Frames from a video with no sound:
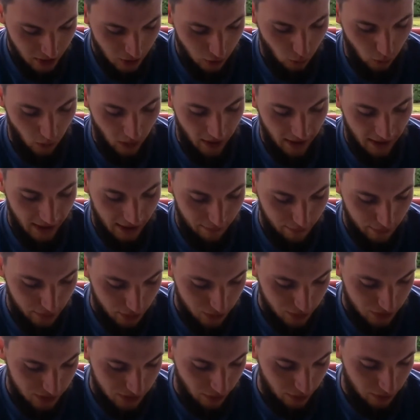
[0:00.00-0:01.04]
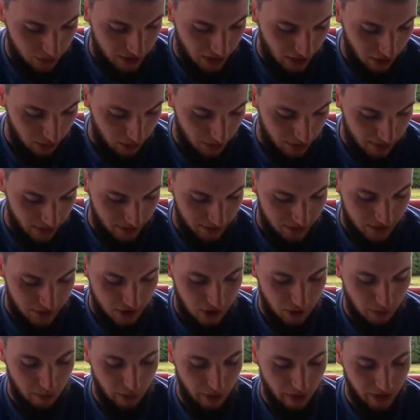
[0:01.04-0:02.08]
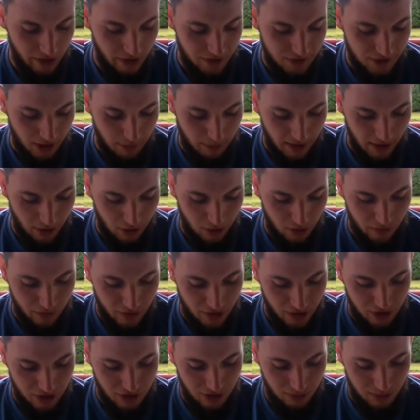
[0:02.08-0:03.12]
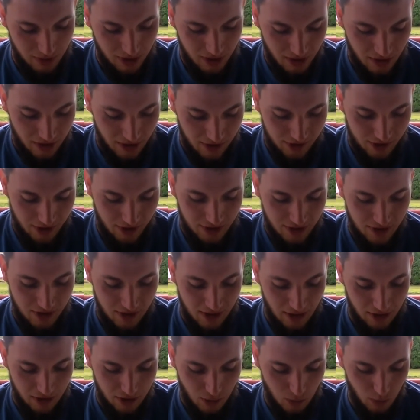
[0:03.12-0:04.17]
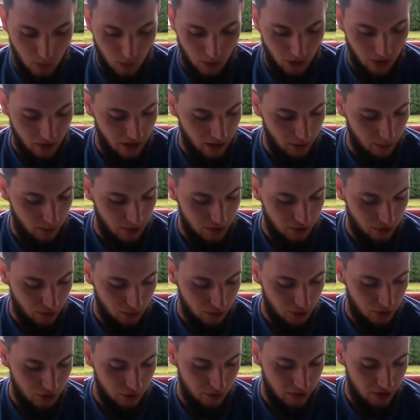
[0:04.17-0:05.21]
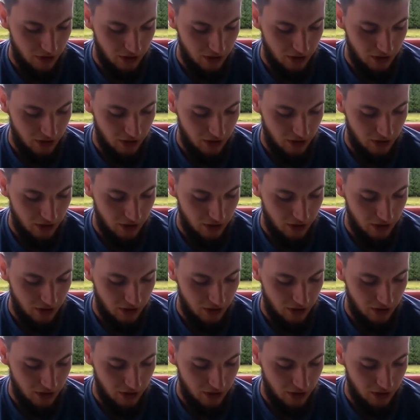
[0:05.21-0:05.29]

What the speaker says: Why have you so dealt with us to bring us up out of Egypt? Is this not the word that we told you in